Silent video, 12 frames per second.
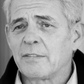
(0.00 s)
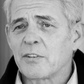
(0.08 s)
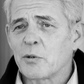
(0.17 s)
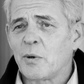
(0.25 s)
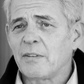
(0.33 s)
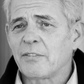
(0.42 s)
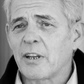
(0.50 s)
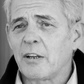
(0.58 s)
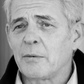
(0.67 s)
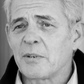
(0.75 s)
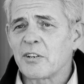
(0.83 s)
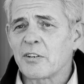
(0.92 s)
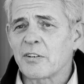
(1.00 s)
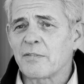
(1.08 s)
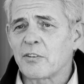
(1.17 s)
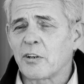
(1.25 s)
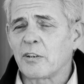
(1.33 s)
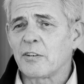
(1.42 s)
over 12 kilometres
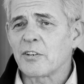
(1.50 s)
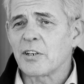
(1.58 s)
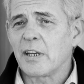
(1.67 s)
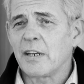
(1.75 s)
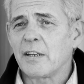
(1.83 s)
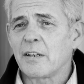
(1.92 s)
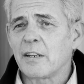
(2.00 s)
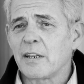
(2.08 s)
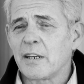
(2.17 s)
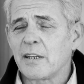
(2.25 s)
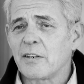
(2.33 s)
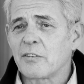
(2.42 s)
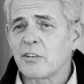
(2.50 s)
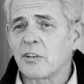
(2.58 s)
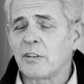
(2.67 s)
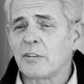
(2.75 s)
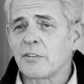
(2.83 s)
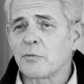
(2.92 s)
of tunnels here. The
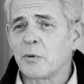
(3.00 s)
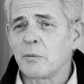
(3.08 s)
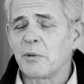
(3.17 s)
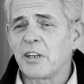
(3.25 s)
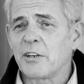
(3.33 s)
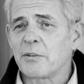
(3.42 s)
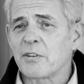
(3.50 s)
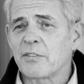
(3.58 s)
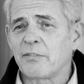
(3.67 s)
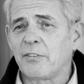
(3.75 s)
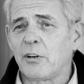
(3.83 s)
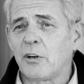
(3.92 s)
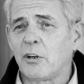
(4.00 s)
tunnels will be used for